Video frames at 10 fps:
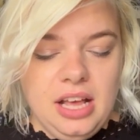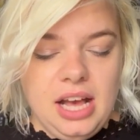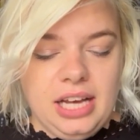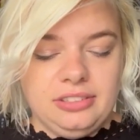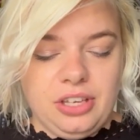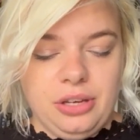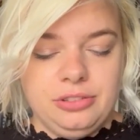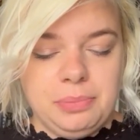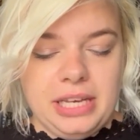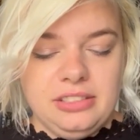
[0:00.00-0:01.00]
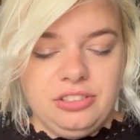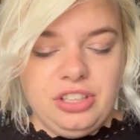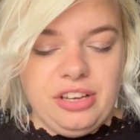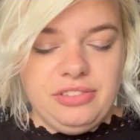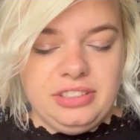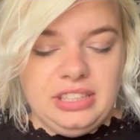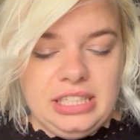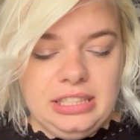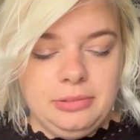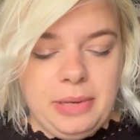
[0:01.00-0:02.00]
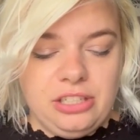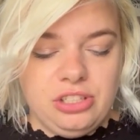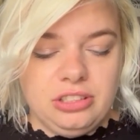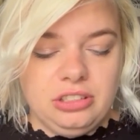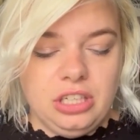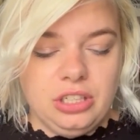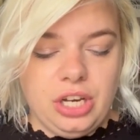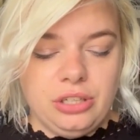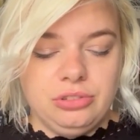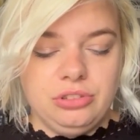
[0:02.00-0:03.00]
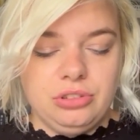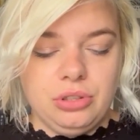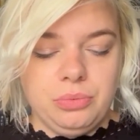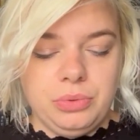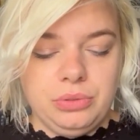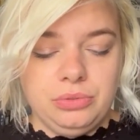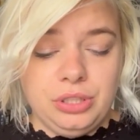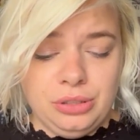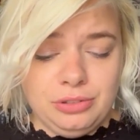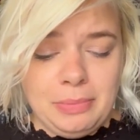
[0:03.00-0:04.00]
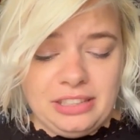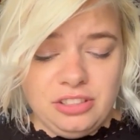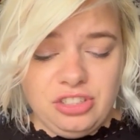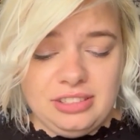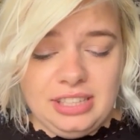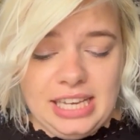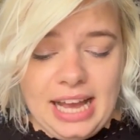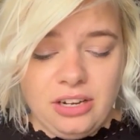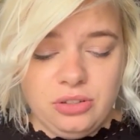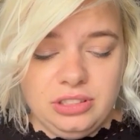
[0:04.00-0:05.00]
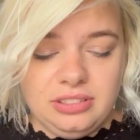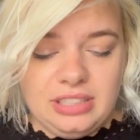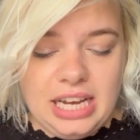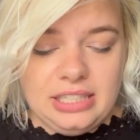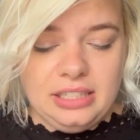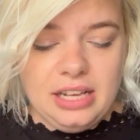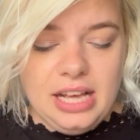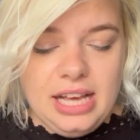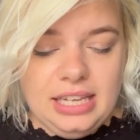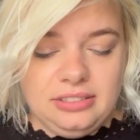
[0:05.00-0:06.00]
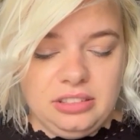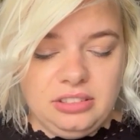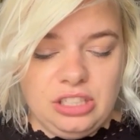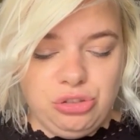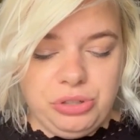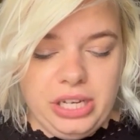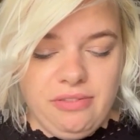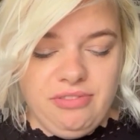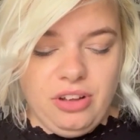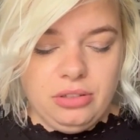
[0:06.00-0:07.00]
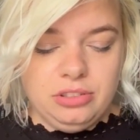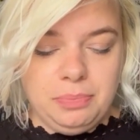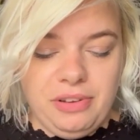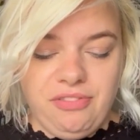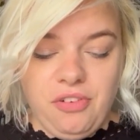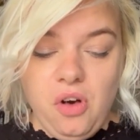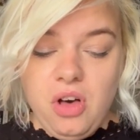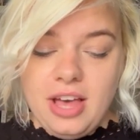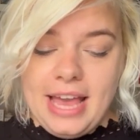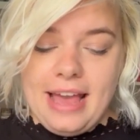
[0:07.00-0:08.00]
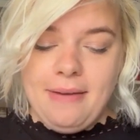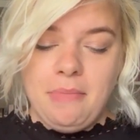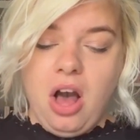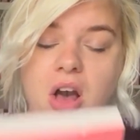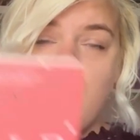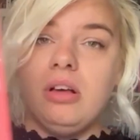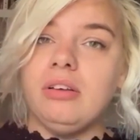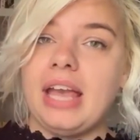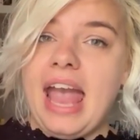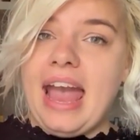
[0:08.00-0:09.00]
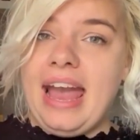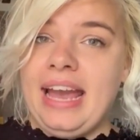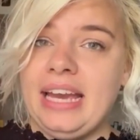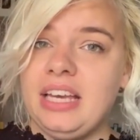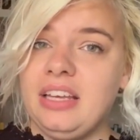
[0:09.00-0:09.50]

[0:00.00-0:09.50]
as ghosts begin to surface in his pictures, ghosts whose messages he cannot understand as the century unfolds before him. Oh, okay.